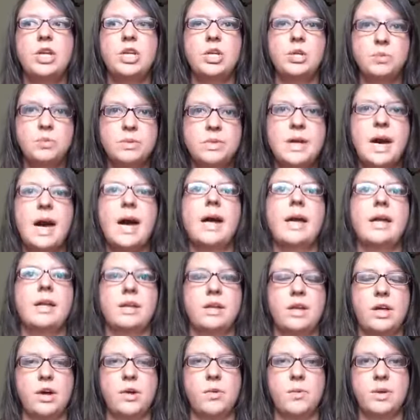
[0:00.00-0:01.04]
you die
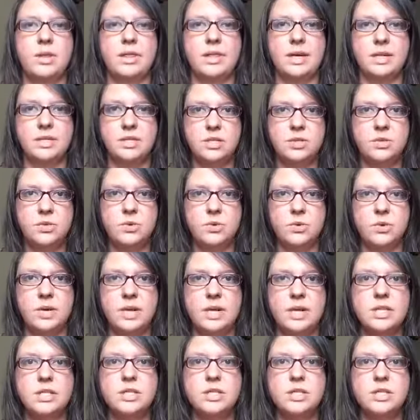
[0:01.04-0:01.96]
along with that story.